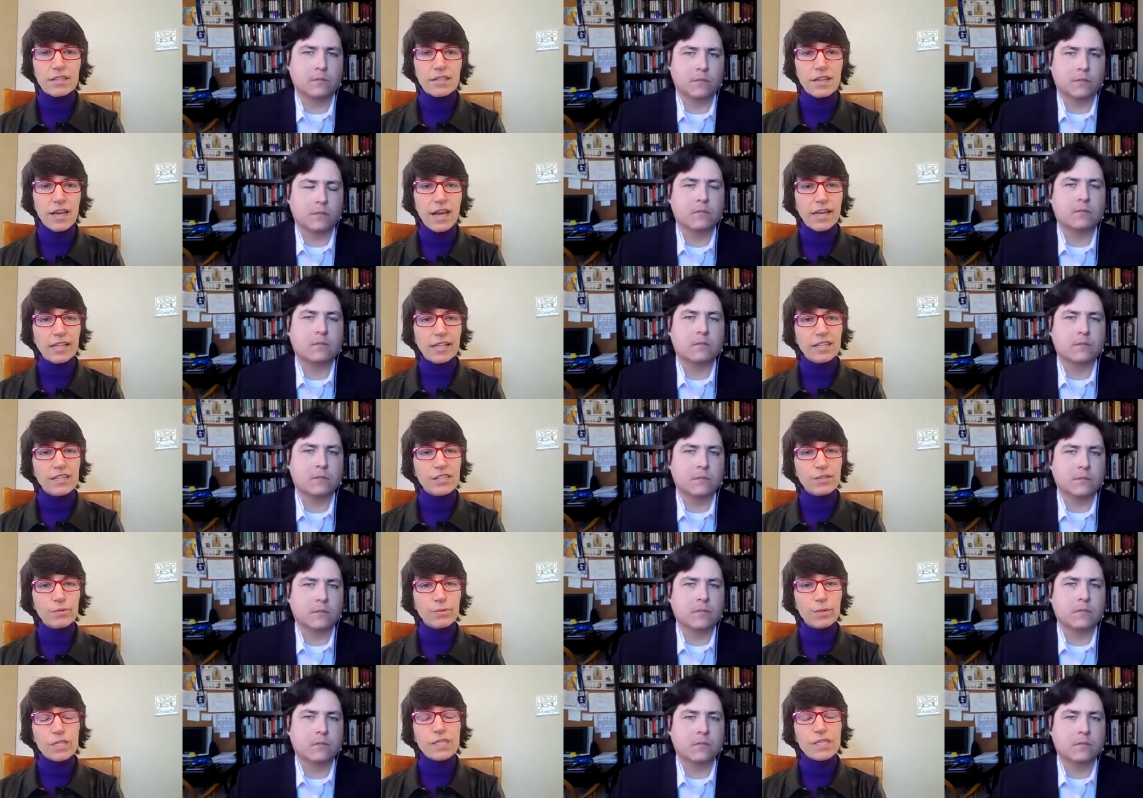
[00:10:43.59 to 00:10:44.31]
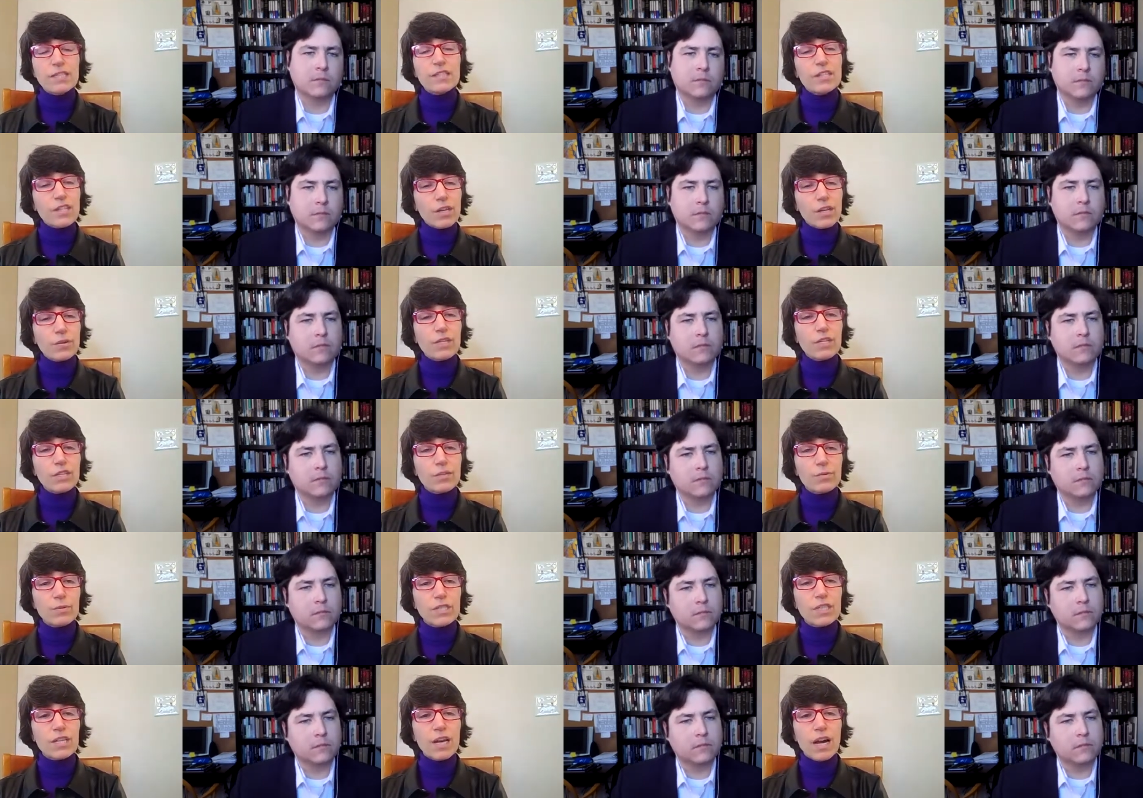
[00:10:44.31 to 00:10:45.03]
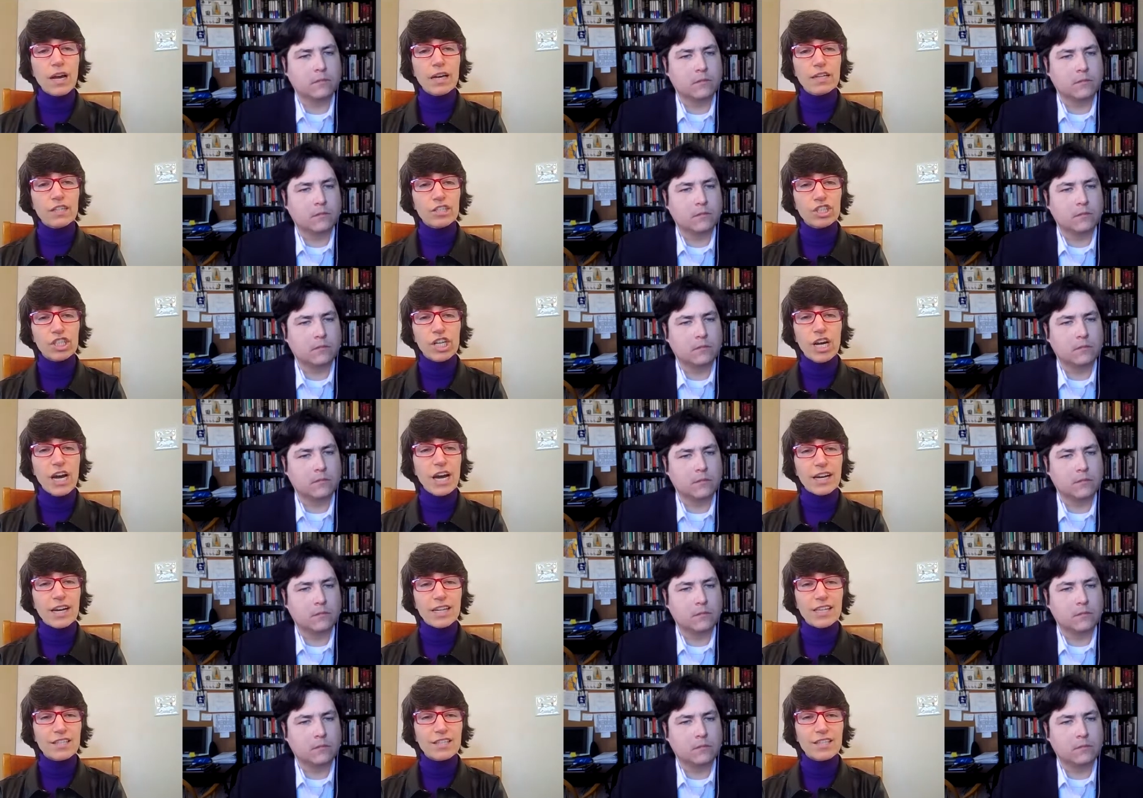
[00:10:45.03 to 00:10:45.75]
Speaker 1: And this was so this was not
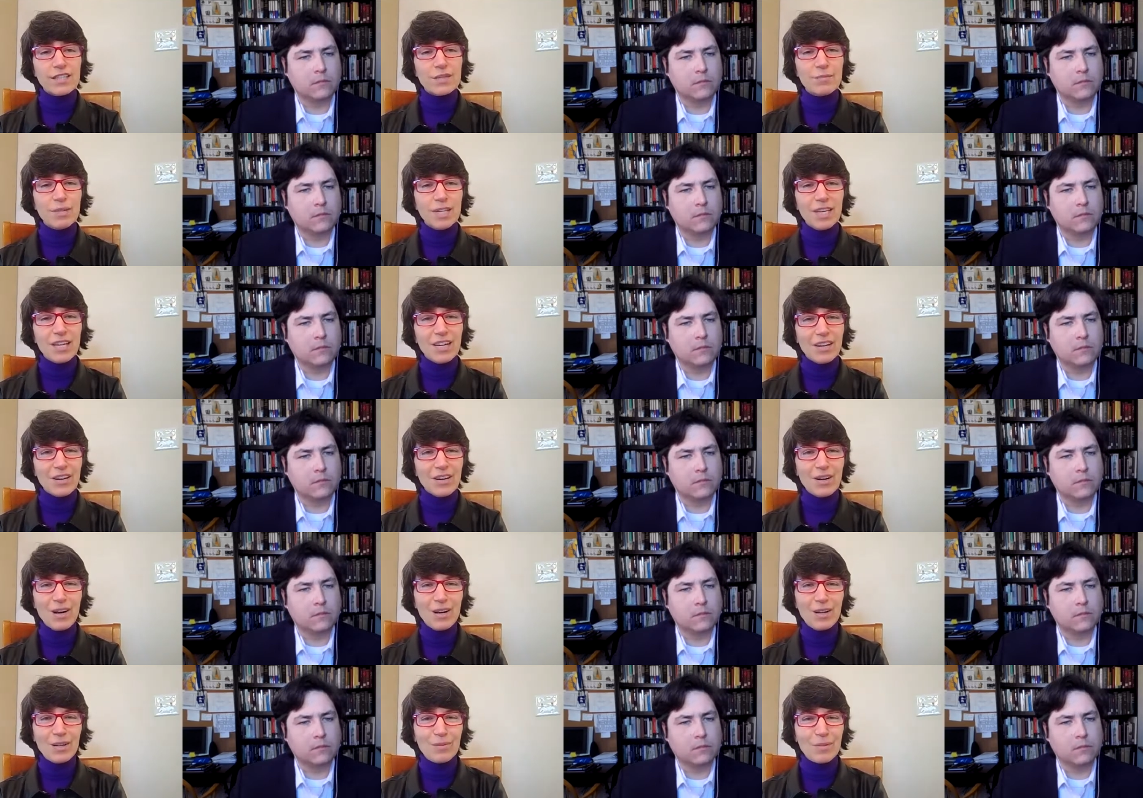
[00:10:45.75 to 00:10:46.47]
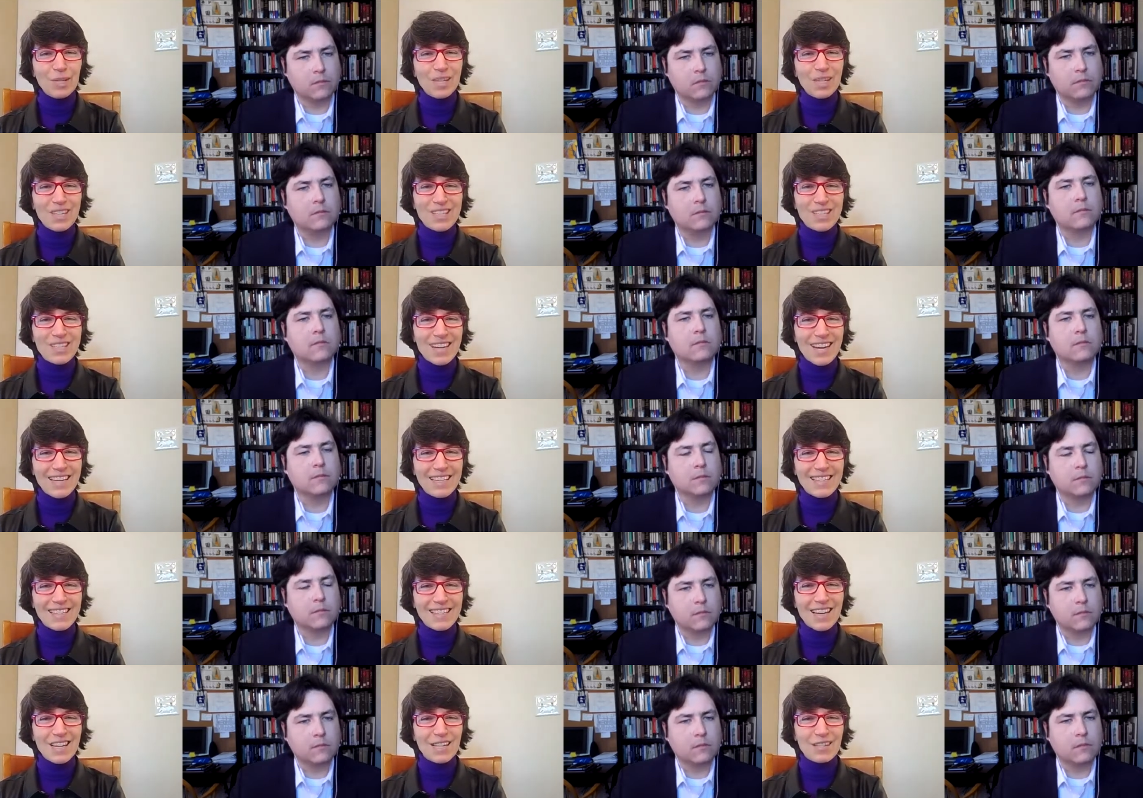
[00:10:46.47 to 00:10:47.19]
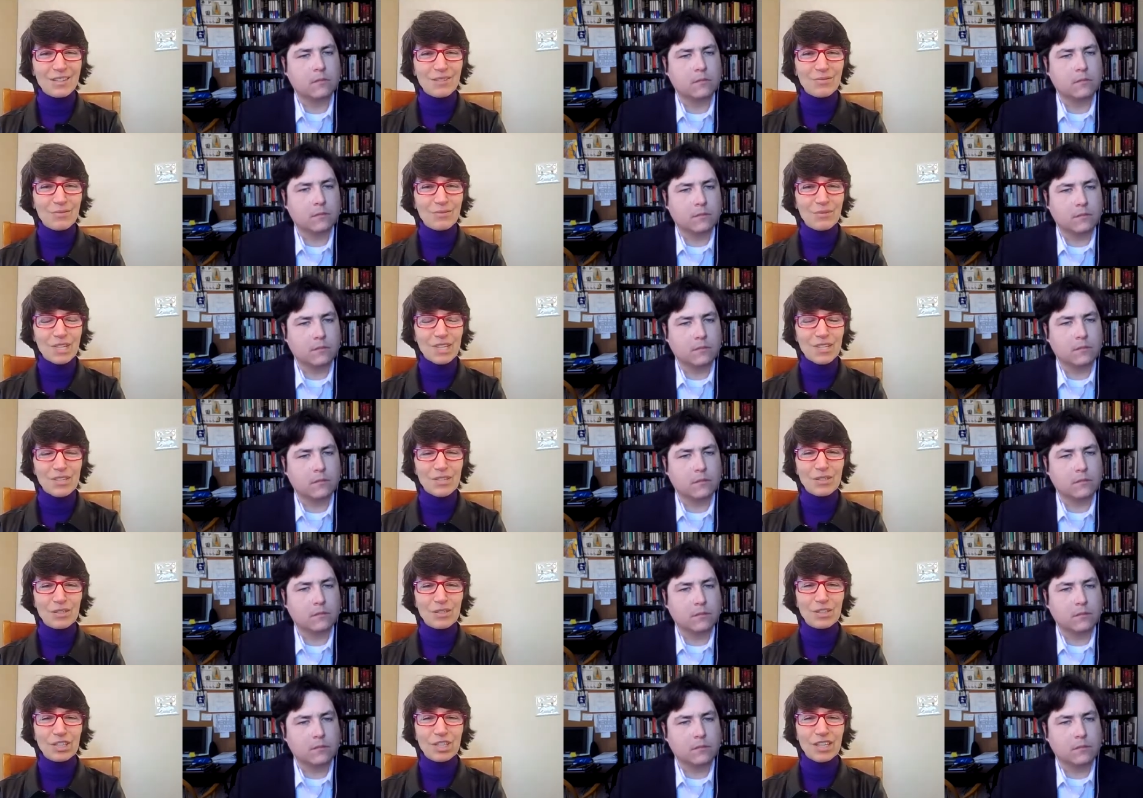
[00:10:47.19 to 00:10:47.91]
shocking to me at all because I had done
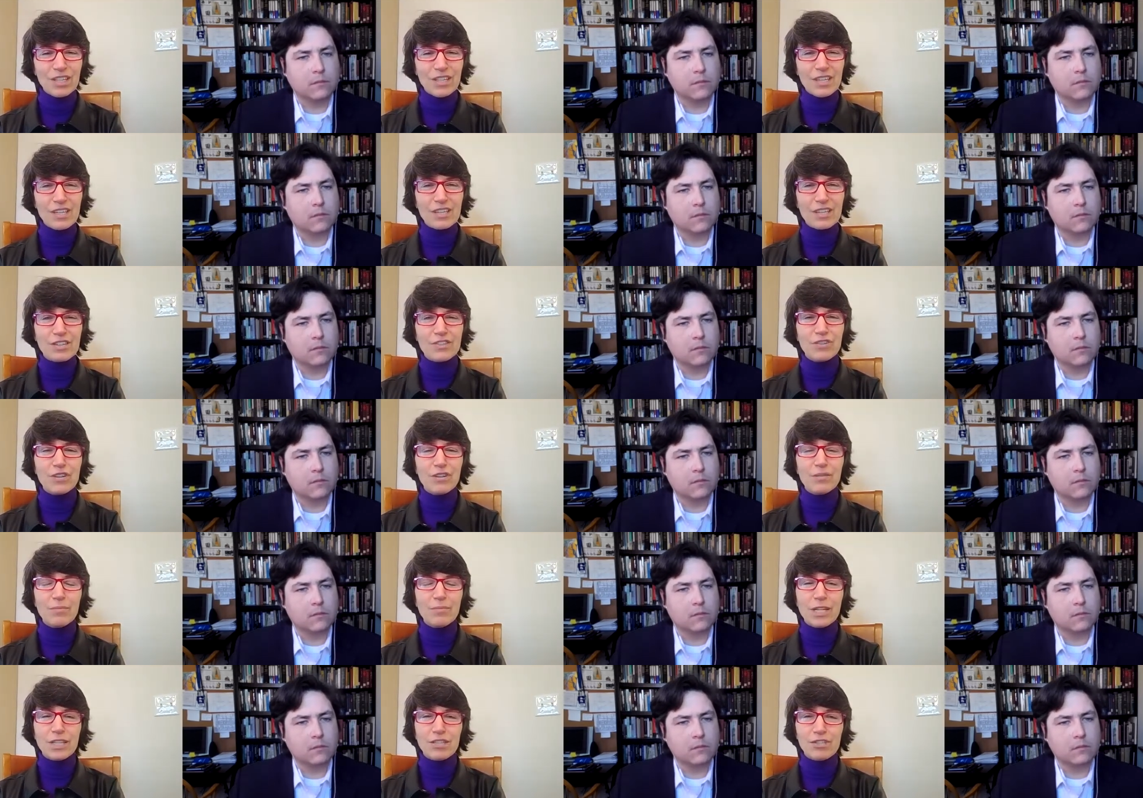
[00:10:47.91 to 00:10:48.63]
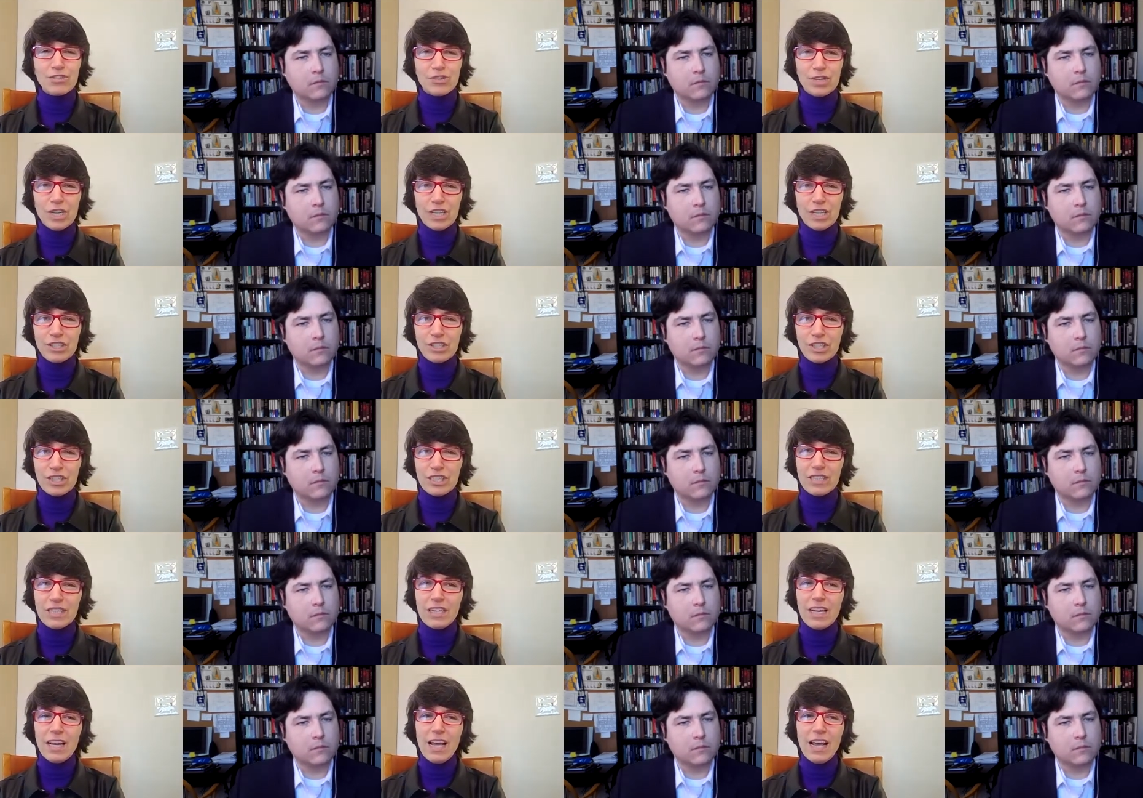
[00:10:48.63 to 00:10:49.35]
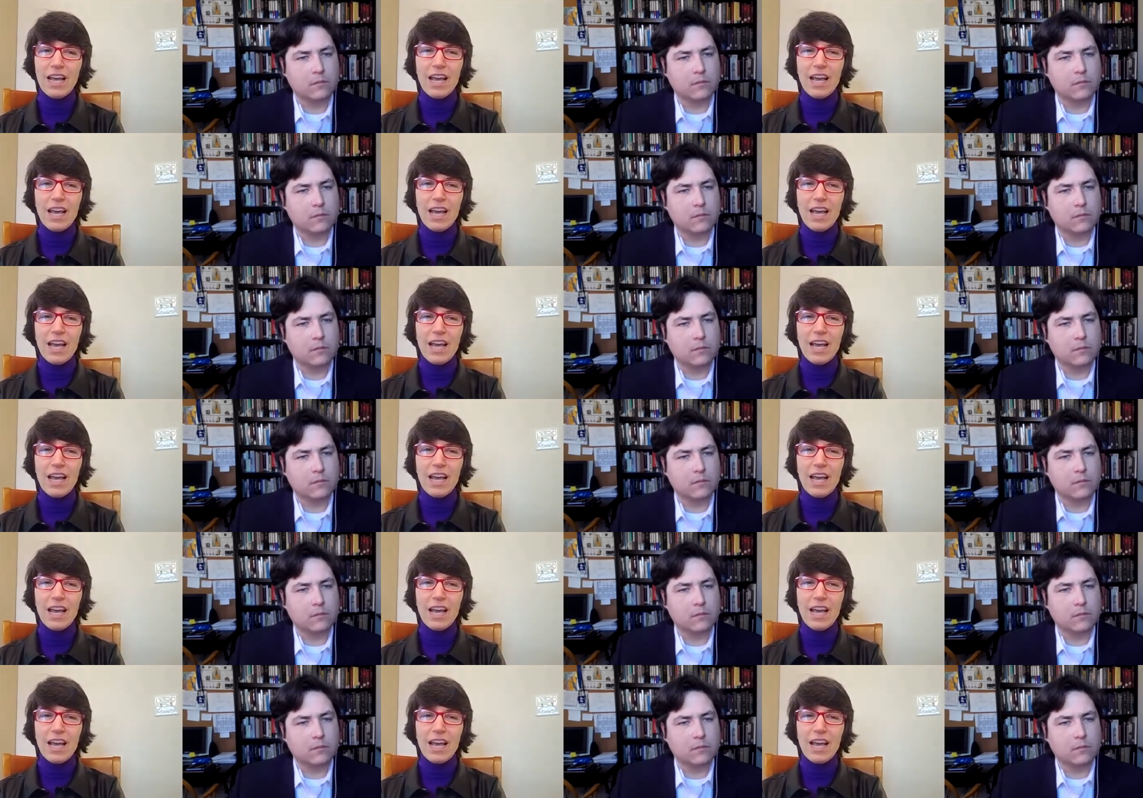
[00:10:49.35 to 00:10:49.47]
research on the history of menstruation.